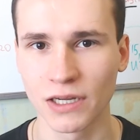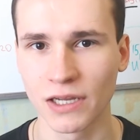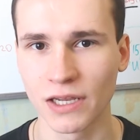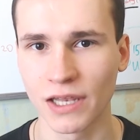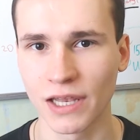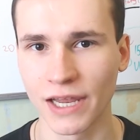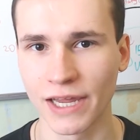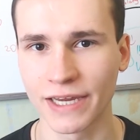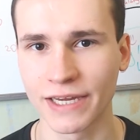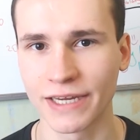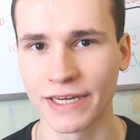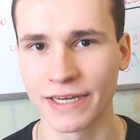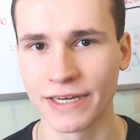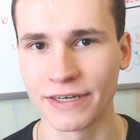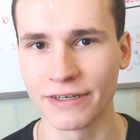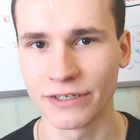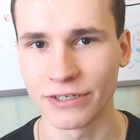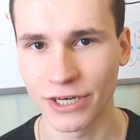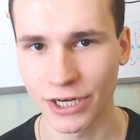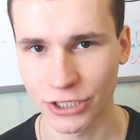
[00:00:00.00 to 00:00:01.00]
like a
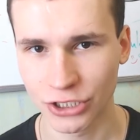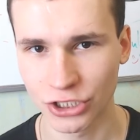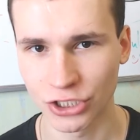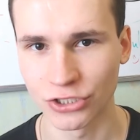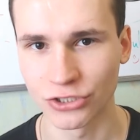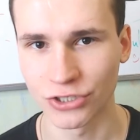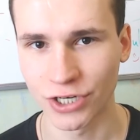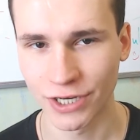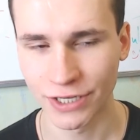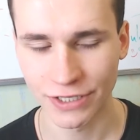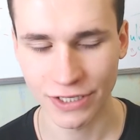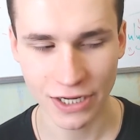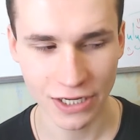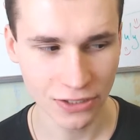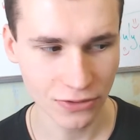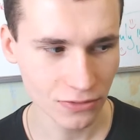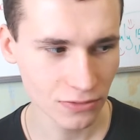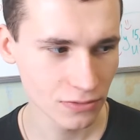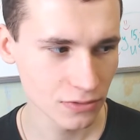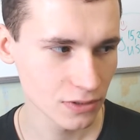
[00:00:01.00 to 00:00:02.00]
Russian right
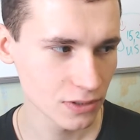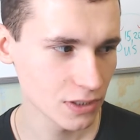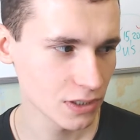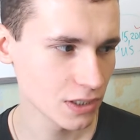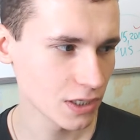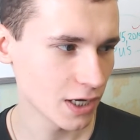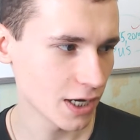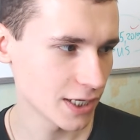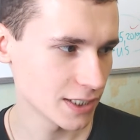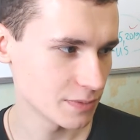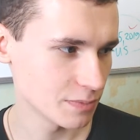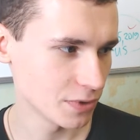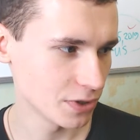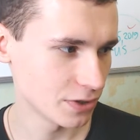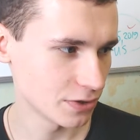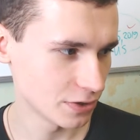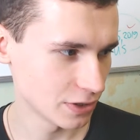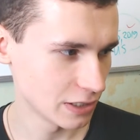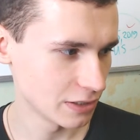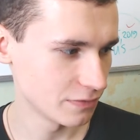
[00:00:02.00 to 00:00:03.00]
now. I speak
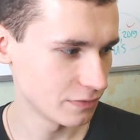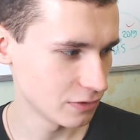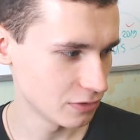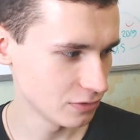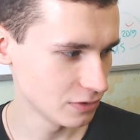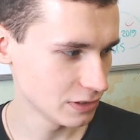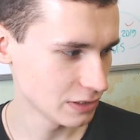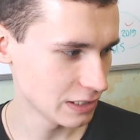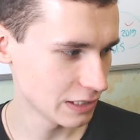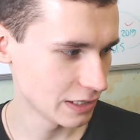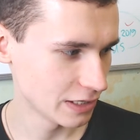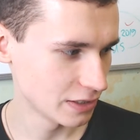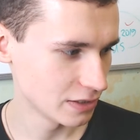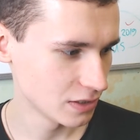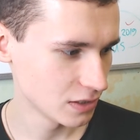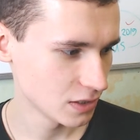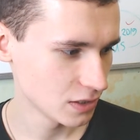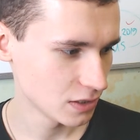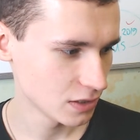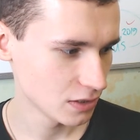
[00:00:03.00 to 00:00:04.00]
really fluently
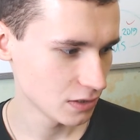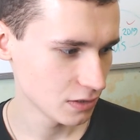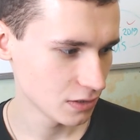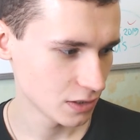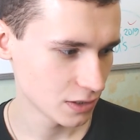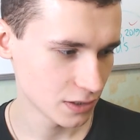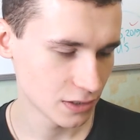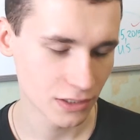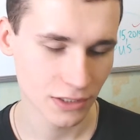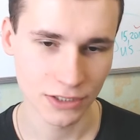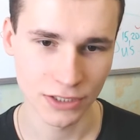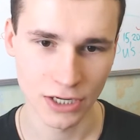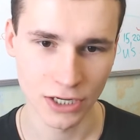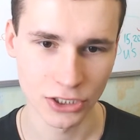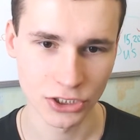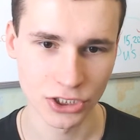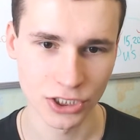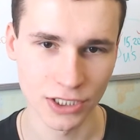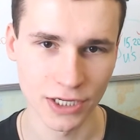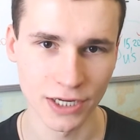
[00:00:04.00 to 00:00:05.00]

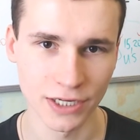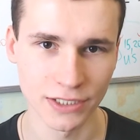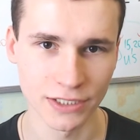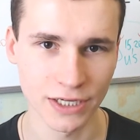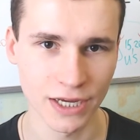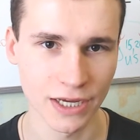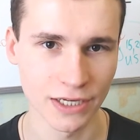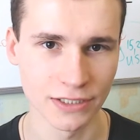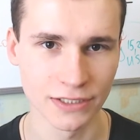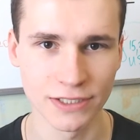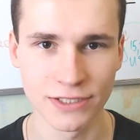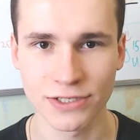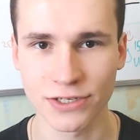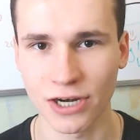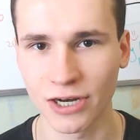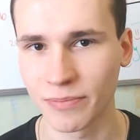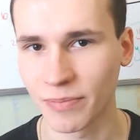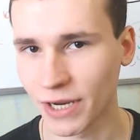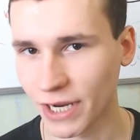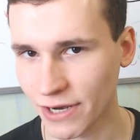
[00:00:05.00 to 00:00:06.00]
Russian and can
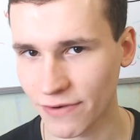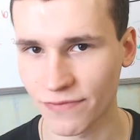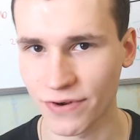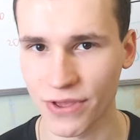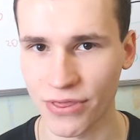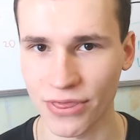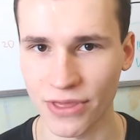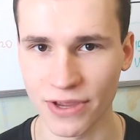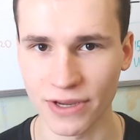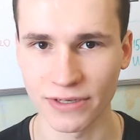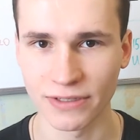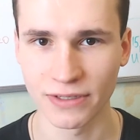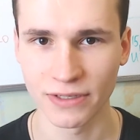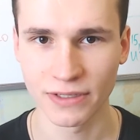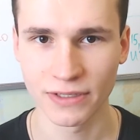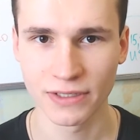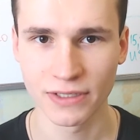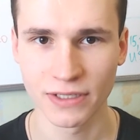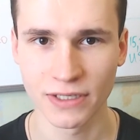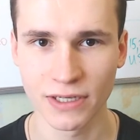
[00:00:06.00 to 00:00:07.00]
describe everything
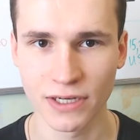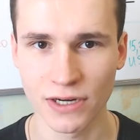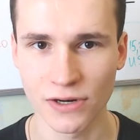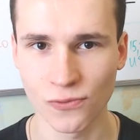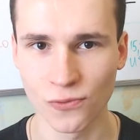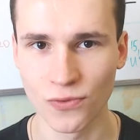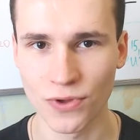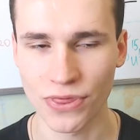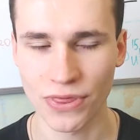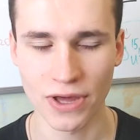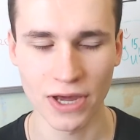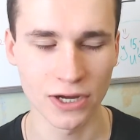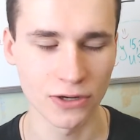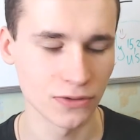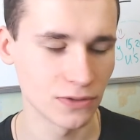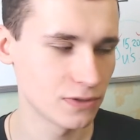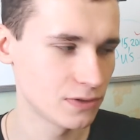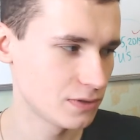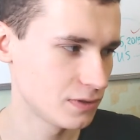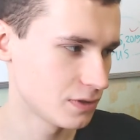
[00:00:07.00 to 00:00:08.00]

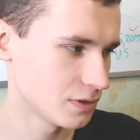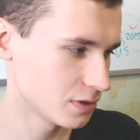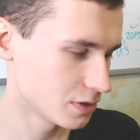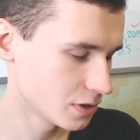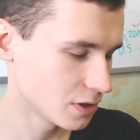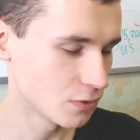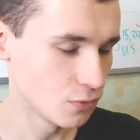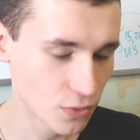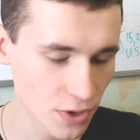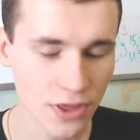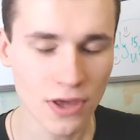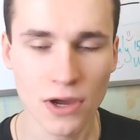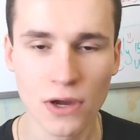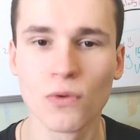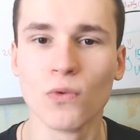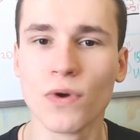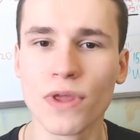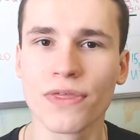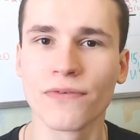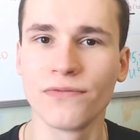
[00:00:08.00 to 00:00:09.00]
without uh, with
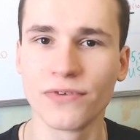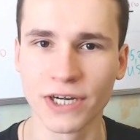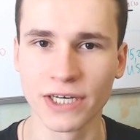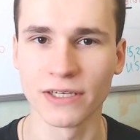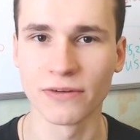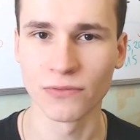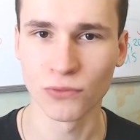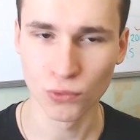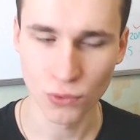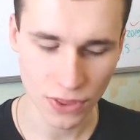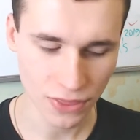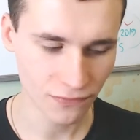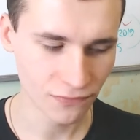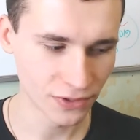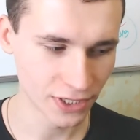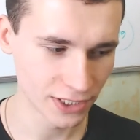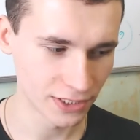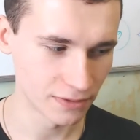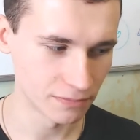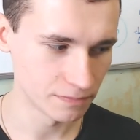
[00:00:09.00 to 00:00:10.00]
with freedom, with
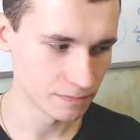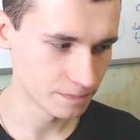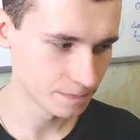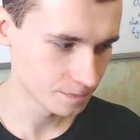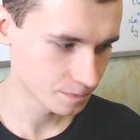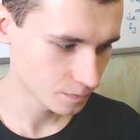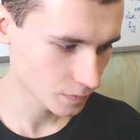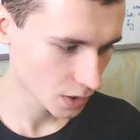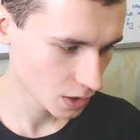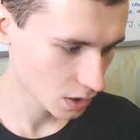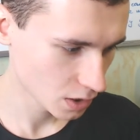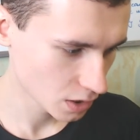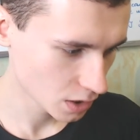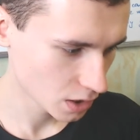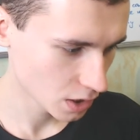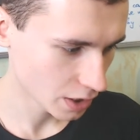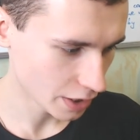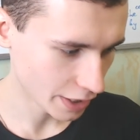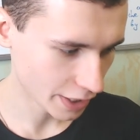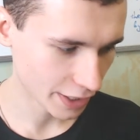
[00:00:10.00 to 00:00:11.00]
freedom,
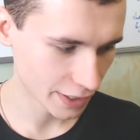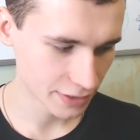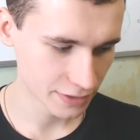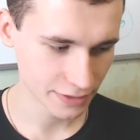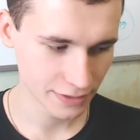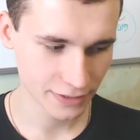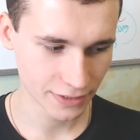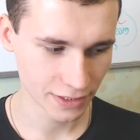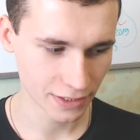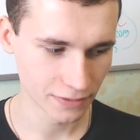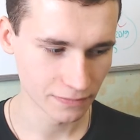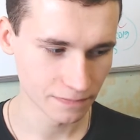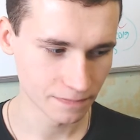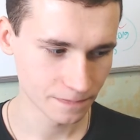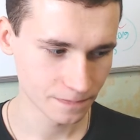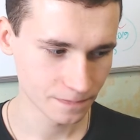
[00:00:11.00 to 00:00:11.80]
and. Uh,